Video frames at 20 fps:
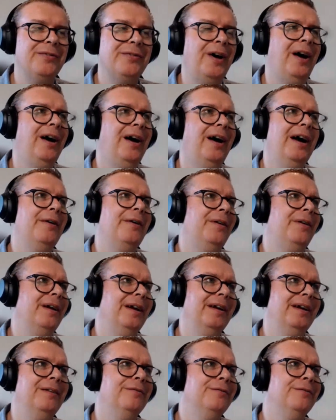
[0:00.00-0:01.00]
for
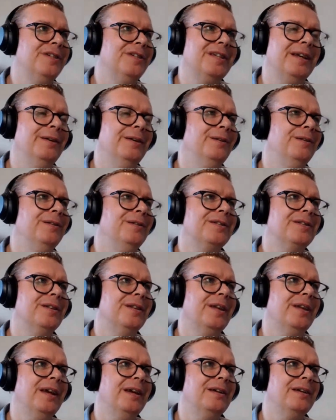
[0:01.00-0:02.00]
hiring and for skills
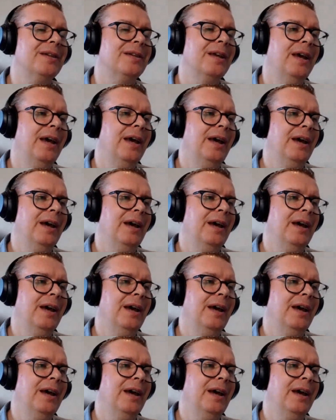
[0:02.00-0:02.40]
and things.